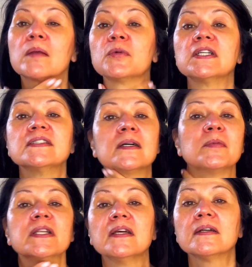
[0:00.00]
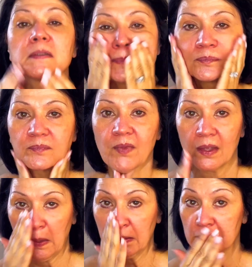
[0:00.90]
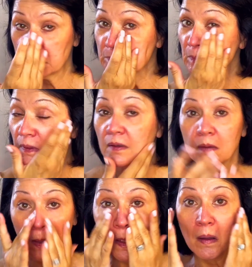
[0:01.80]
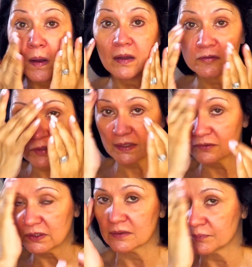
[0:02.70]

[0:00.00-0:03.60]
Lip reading: Put it down my neck and just all around